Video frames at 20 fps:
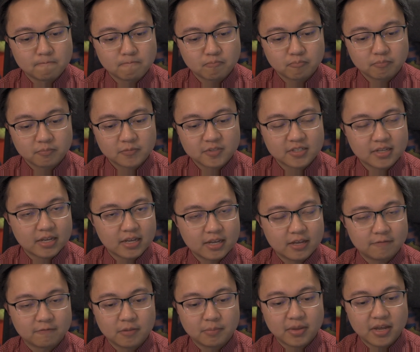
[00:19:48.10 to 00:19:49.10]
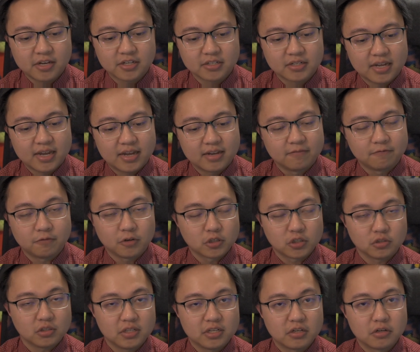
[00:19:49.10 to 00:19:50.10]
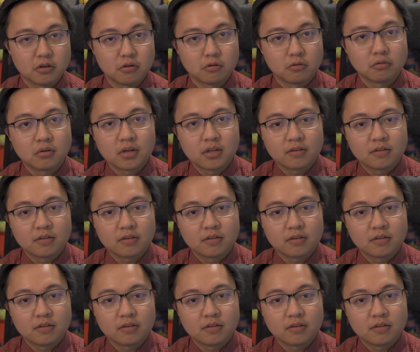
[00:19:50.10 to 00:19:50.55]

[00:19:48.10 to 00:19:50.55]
say, if the patient had virtually no